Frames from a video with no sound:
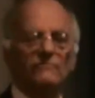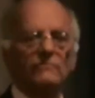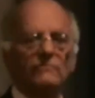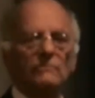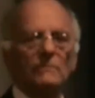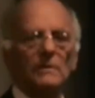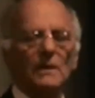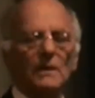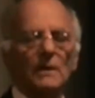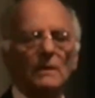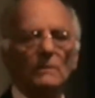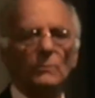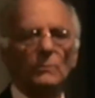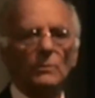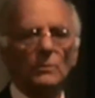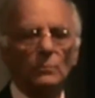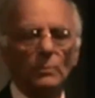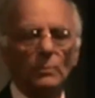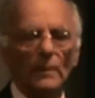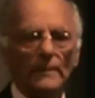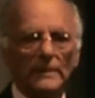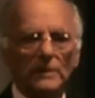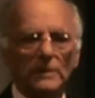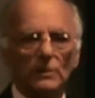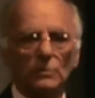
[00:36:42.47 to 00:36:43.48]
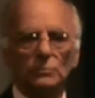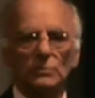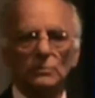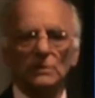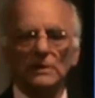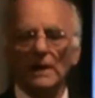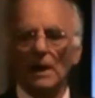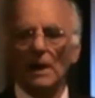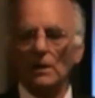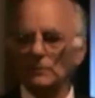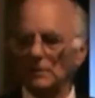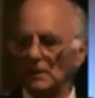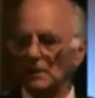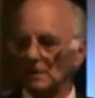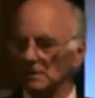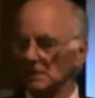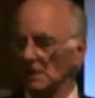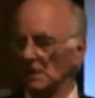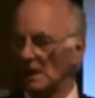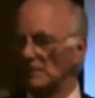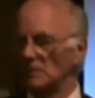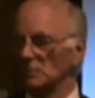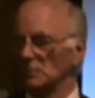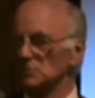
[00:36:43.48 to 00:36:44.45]
with a woman called Léonie.
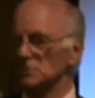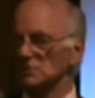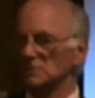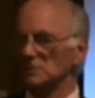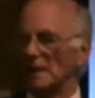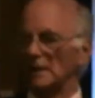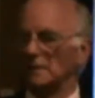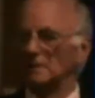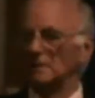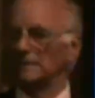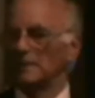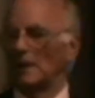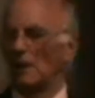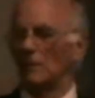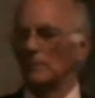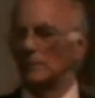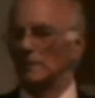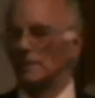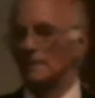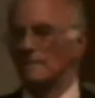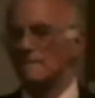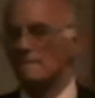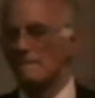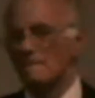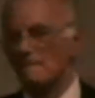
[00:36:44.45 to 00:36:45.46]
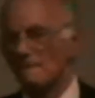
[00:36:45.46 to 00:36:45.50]
I'll come on to that in a moment.